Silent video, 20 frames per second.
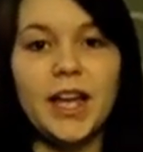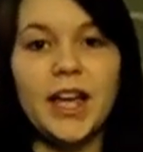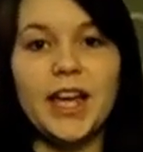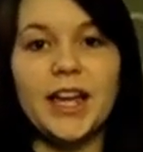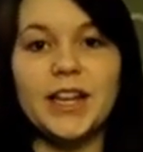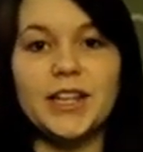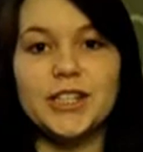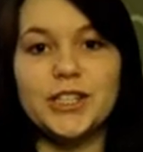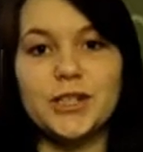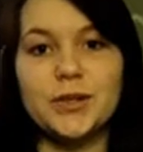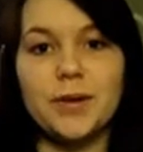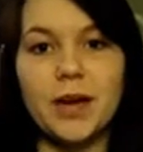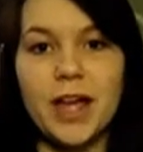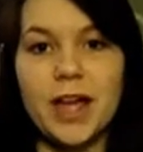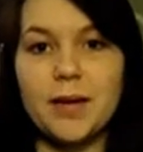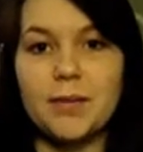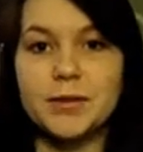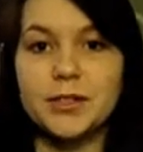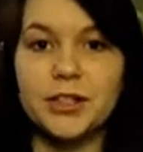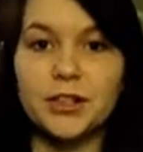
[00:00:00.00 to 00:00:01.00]
and do
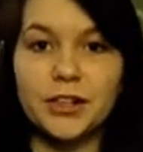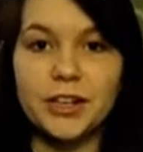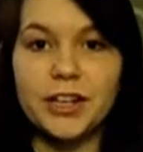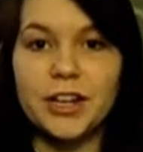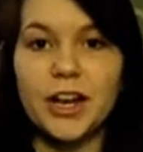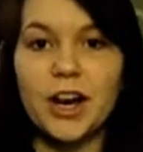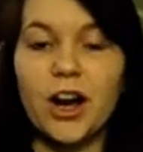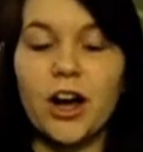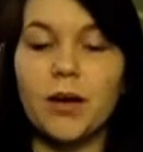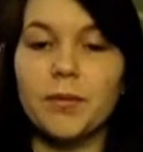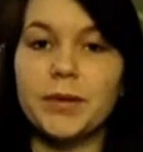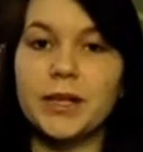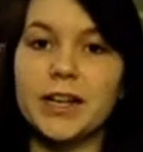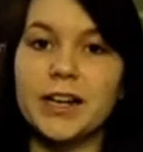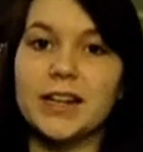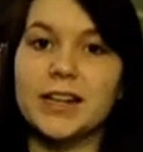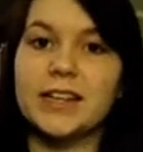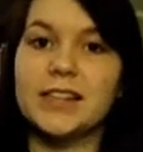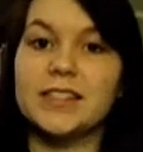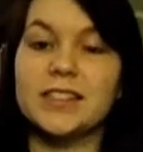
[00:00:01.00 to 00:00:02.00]
a maternity haul
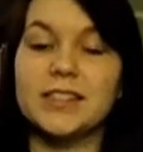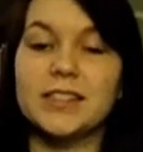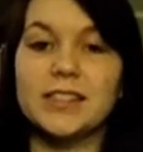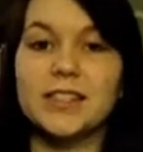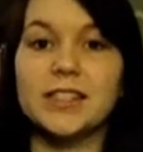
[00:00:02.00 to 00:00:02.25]
because